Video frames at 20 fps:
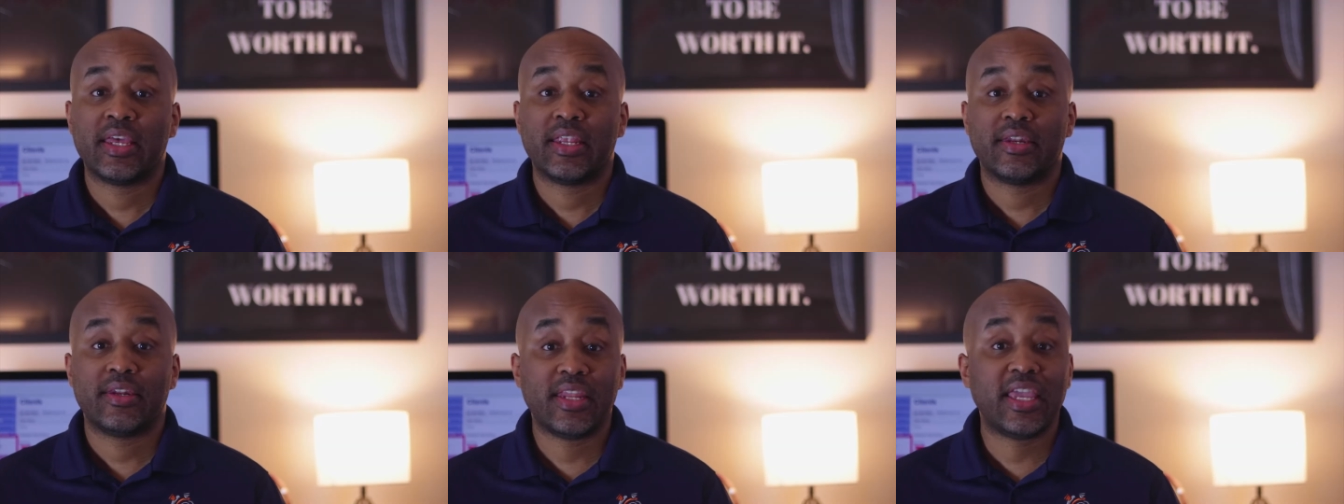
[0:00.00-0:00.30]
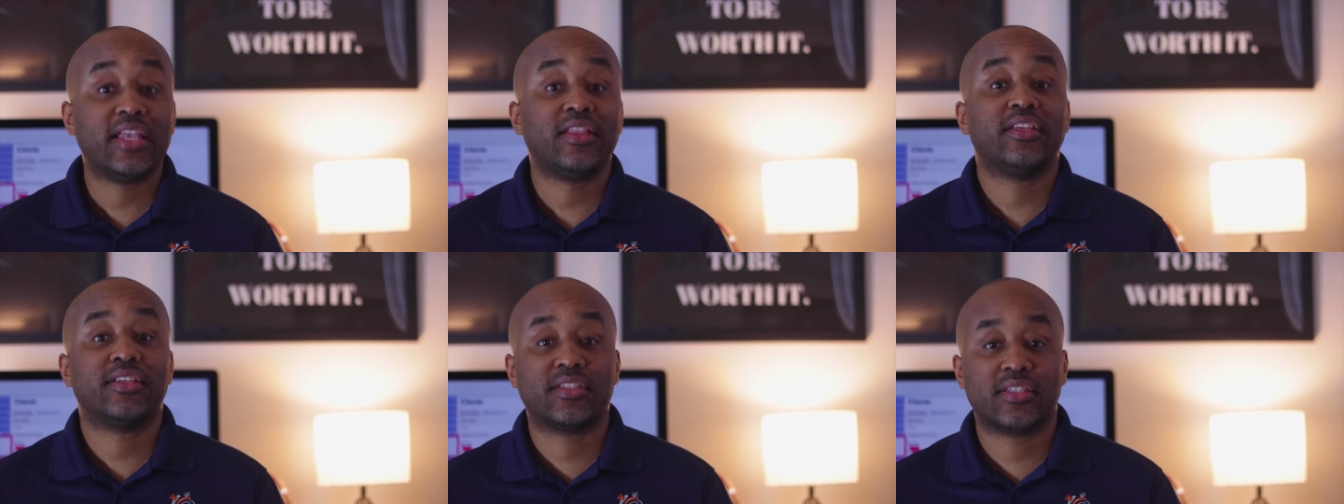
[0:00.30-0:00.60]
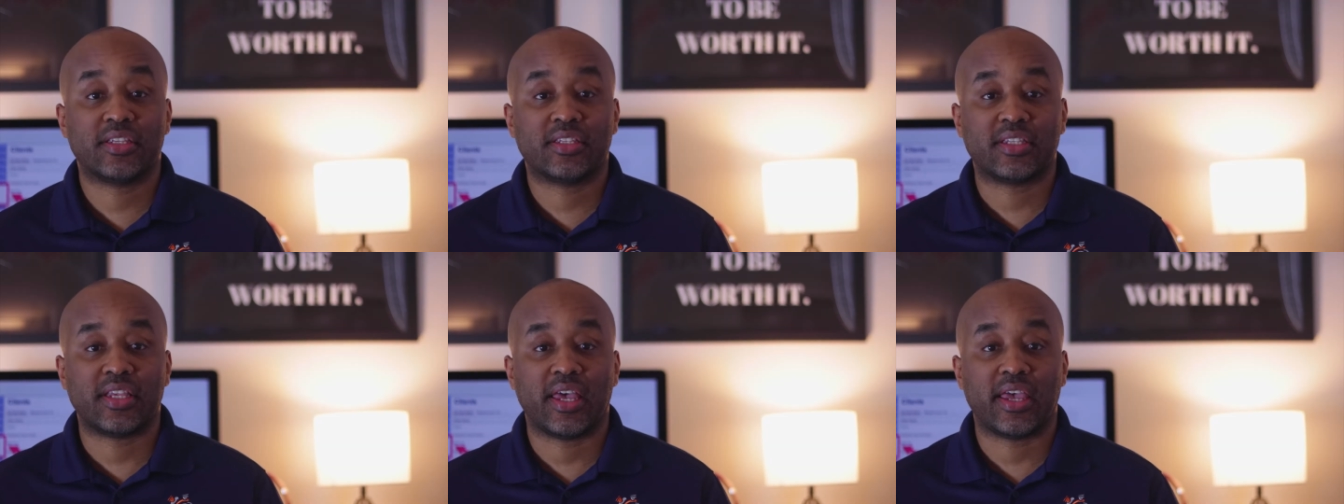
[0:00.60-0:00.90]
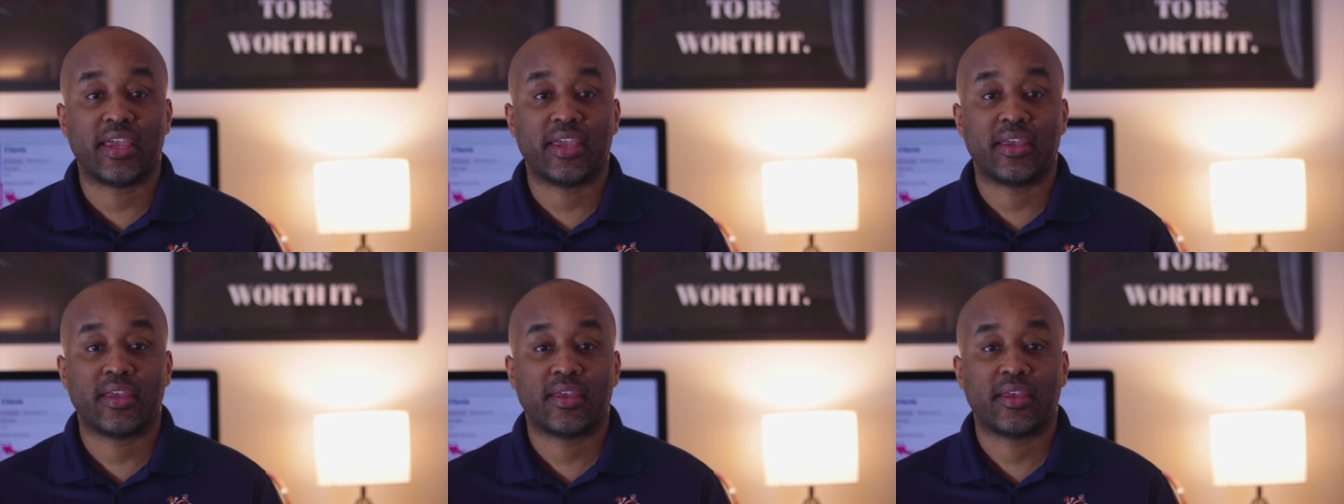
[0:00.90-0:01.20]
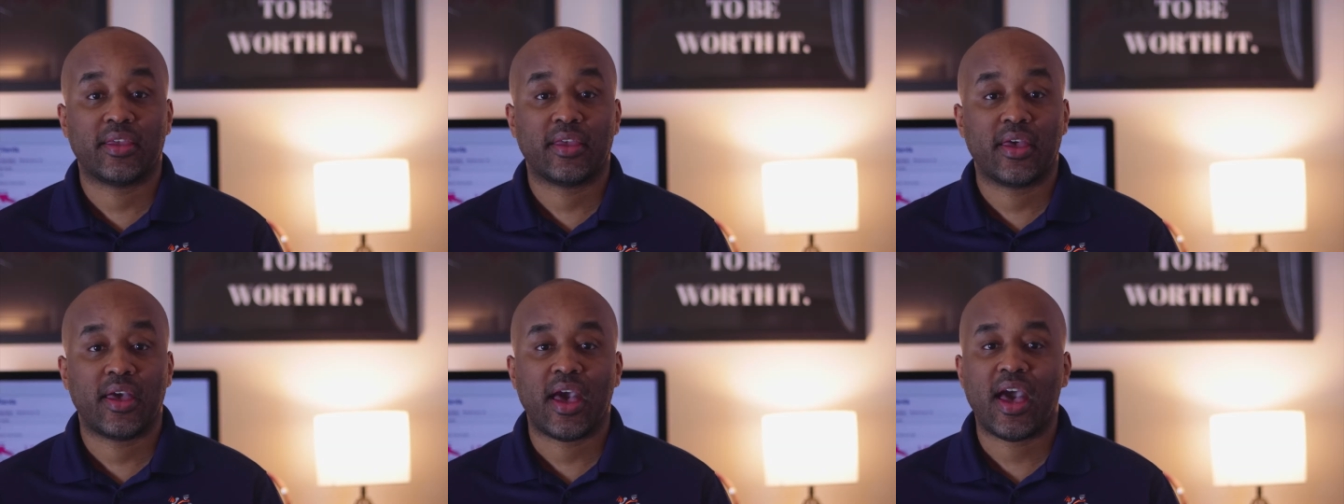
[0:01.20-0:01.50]
Needless to say,
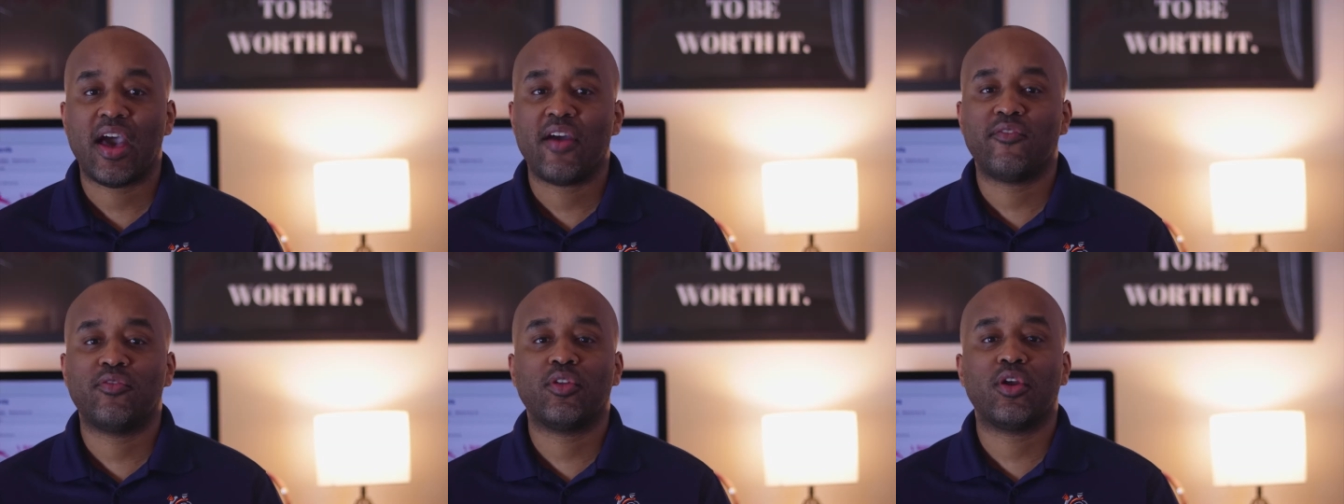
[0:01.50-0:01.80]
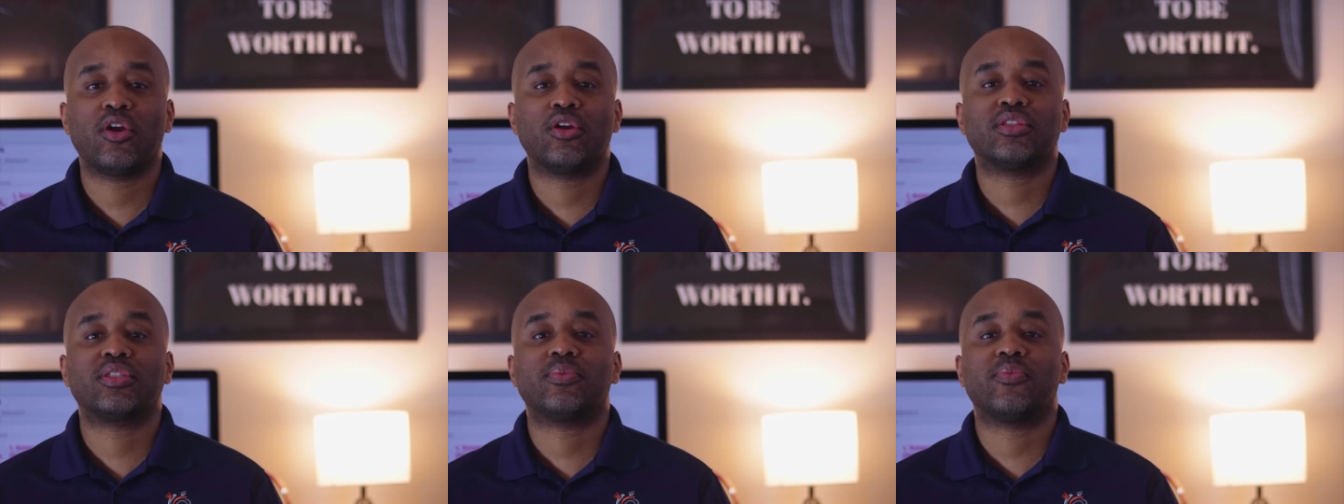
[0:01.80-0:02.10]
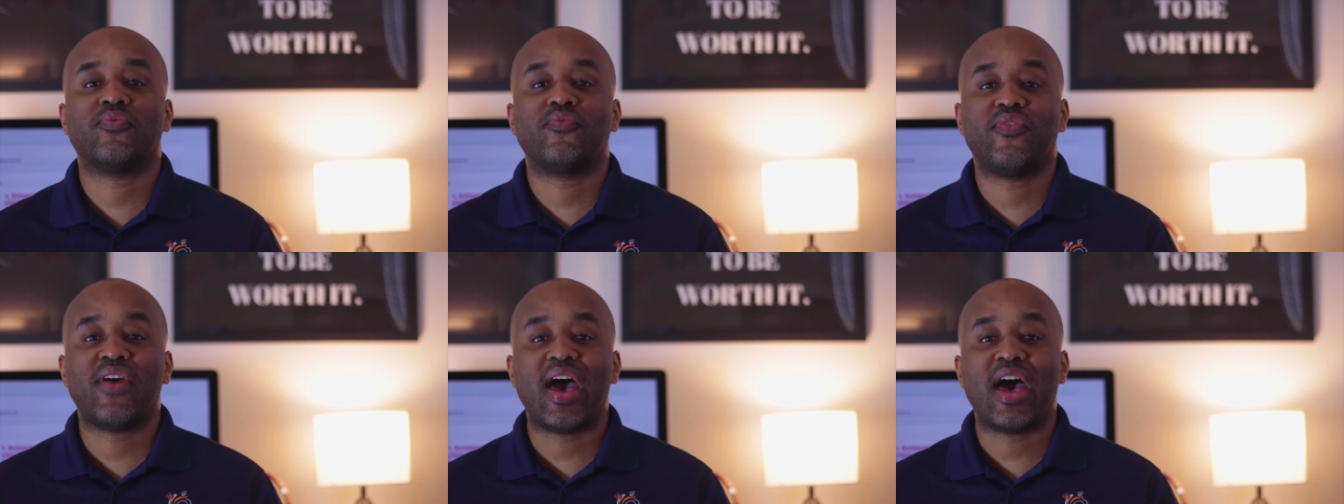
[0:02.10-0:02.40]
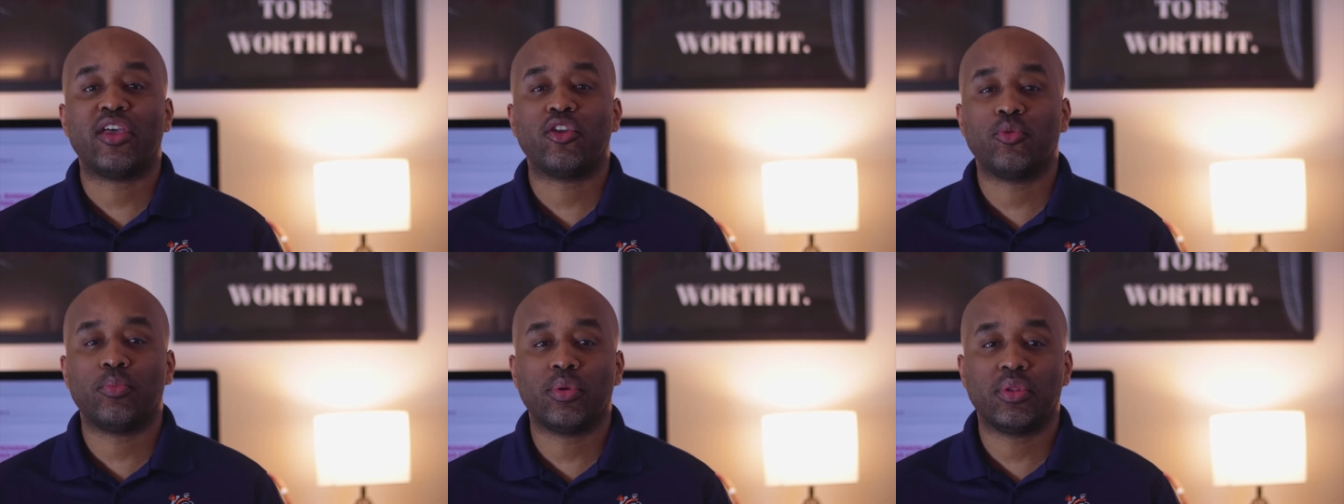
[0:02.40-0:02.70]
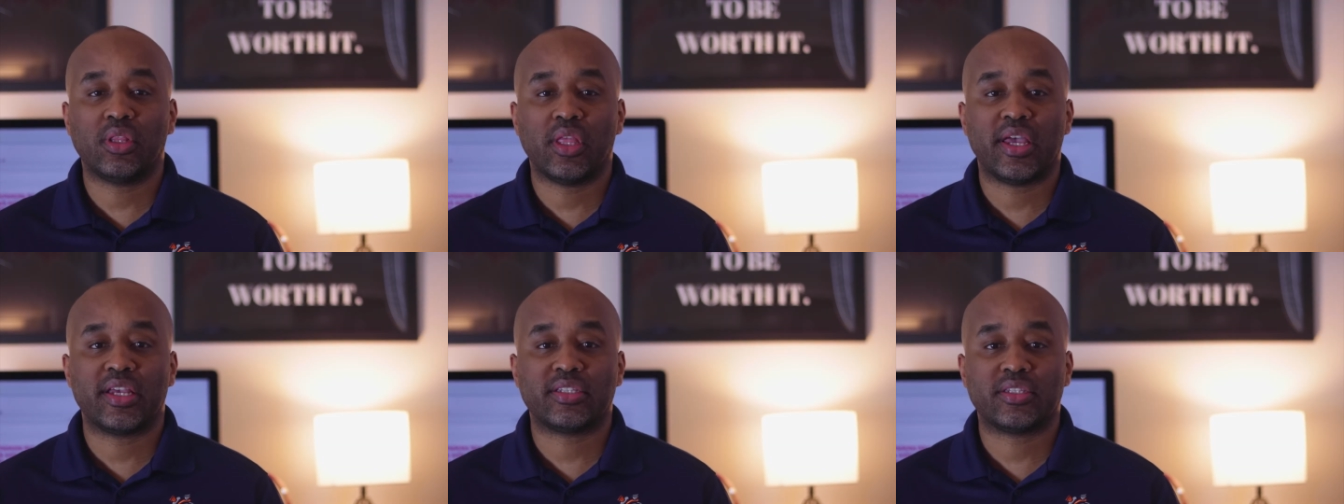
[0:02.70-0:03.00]
I've learned some valuable
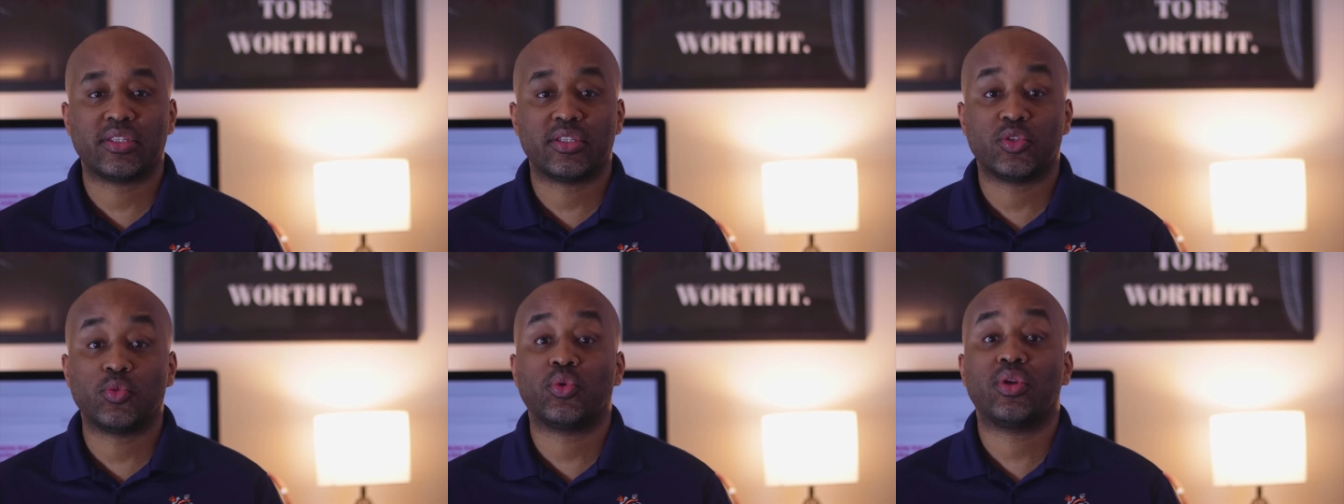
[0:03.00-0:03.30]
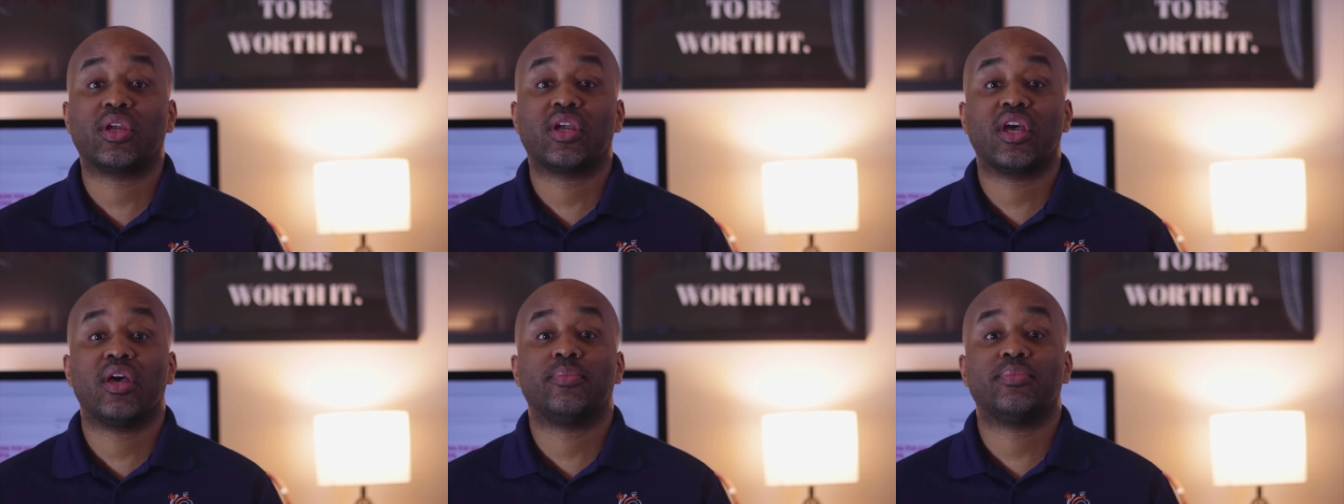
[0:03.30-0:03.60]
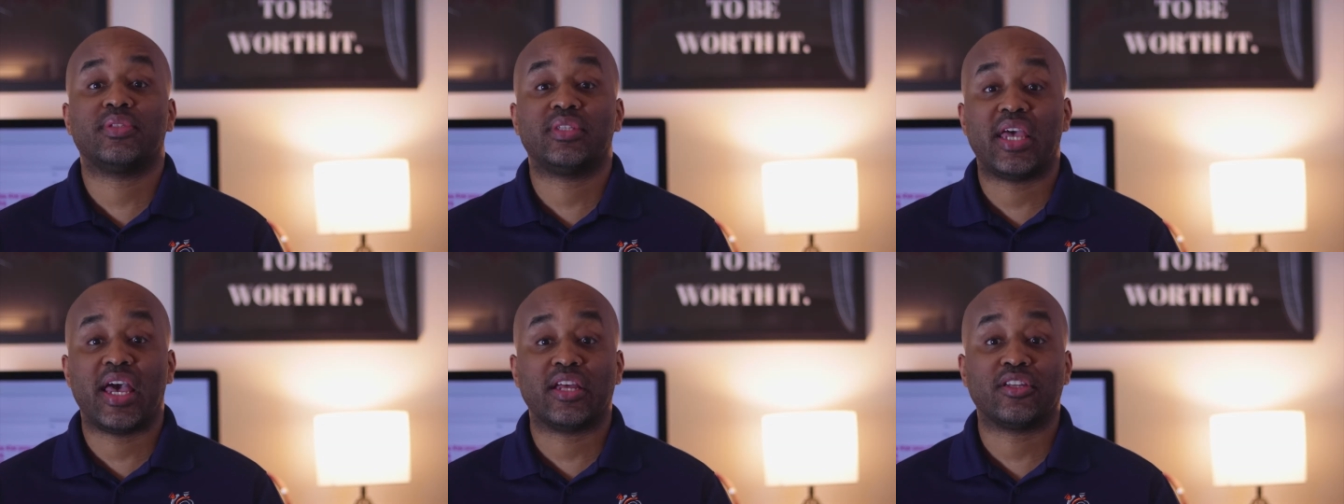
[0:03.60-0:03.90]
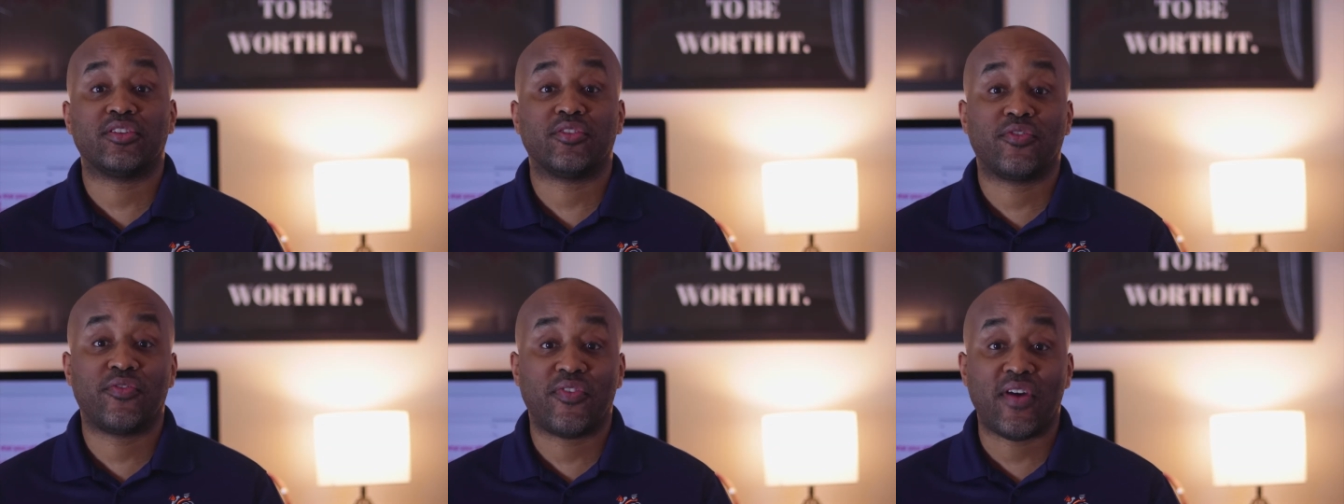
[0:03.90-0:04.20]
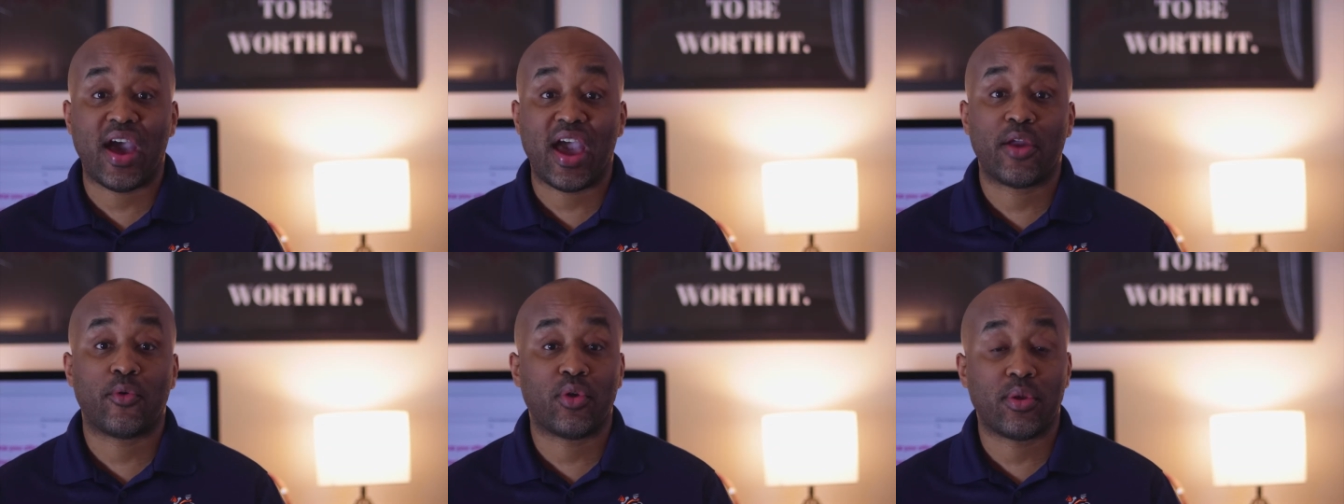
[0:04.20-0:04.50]
lessons when it comes down to
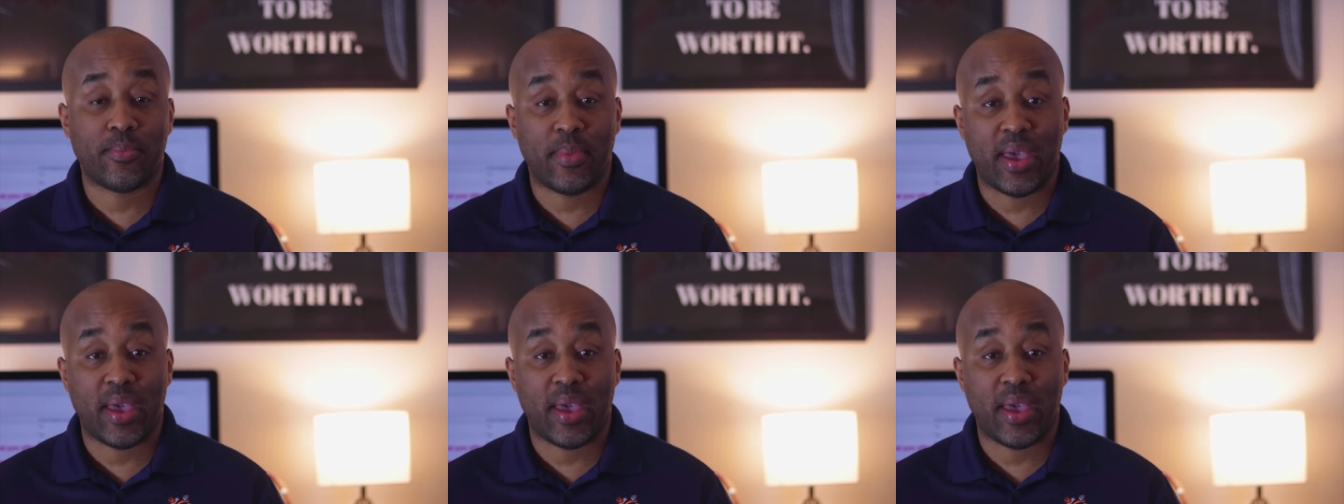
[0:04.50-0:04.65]
firing